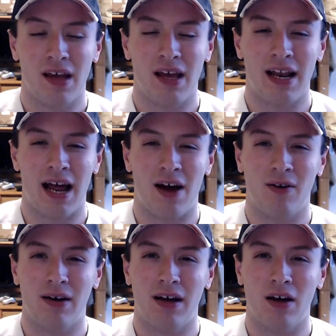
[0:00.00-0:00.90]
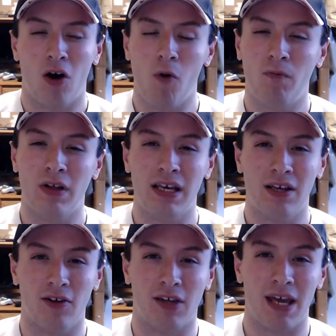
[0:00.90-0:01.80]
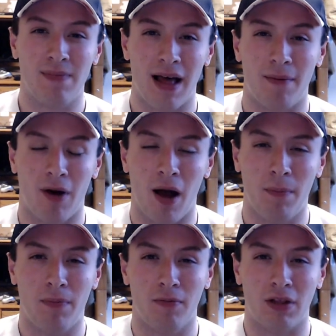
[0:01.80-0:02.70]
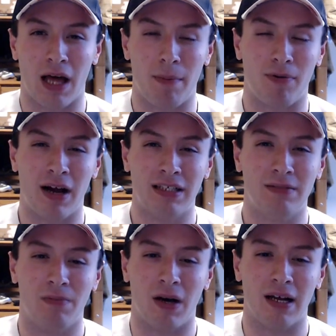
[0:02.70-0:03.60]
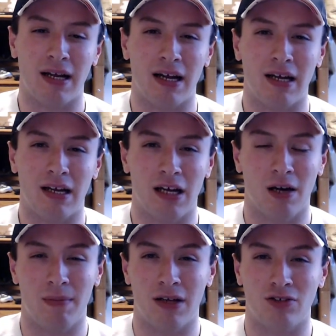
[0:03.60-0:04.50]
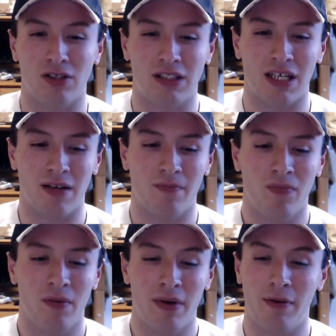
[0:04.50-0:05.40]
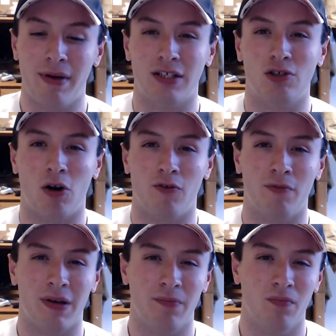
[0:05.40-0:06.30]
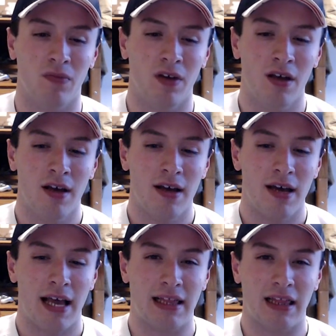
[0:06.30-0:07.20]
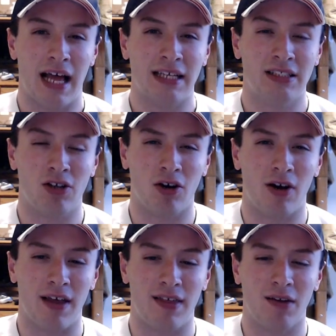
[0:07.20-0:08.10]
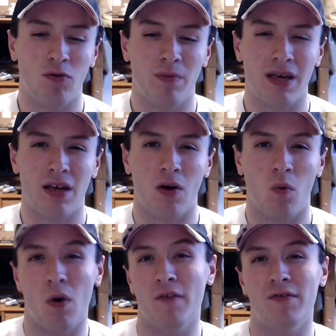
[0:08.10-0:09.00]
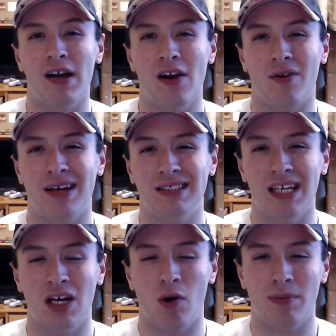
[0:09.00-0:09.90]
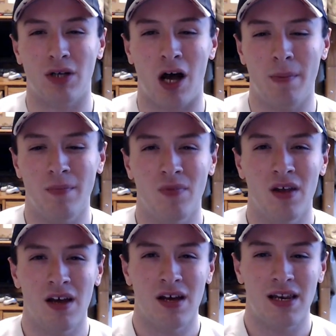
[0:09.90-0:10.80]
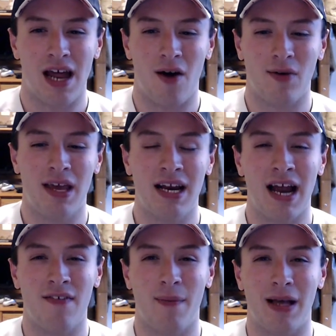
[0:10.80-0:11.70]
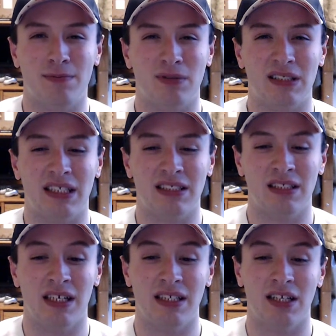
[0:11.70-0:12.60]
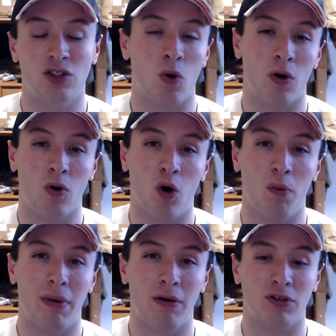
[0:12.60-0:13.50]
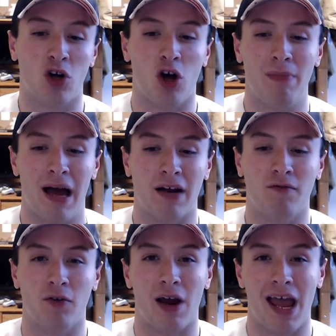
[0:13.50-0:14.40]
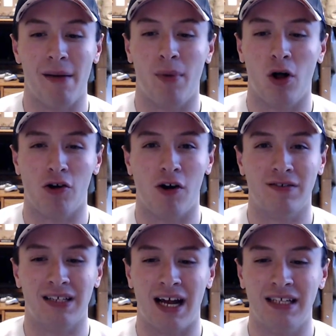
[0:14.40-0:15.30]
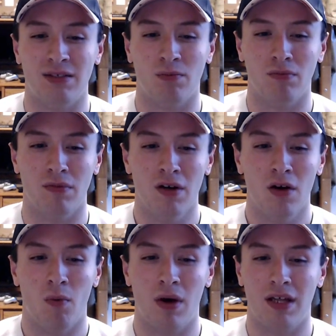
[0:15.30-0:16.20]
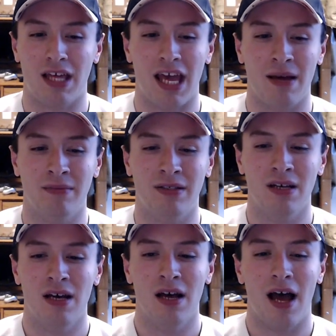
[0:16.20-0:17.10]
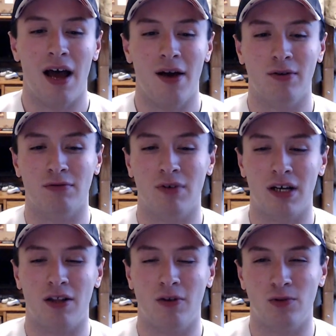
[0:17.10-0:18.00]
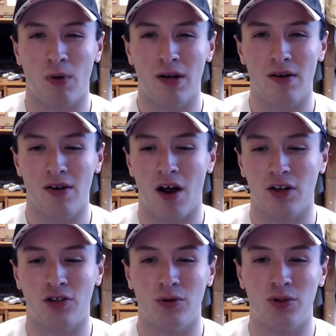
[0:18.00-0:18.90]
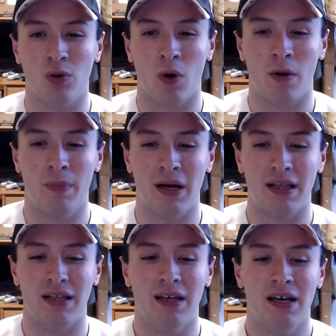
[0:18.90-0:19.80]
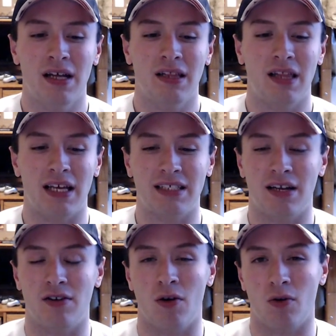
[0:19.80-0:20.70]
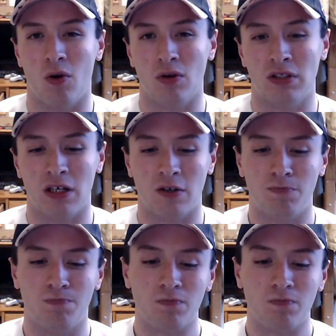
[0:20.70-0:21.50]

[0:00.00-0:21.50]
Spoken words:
And now, hopefully he'll keep that up with that press, but it'll be interesting to see. He'll be a starter for me. And the last starter, I think, will be Juan Fernando Caicedo up top. Now, he didn't have the best preseason. He did score a goal, but it was called back for a handball or offsides in one of the games. It was a really close one, not too sure, but they said no goal, so.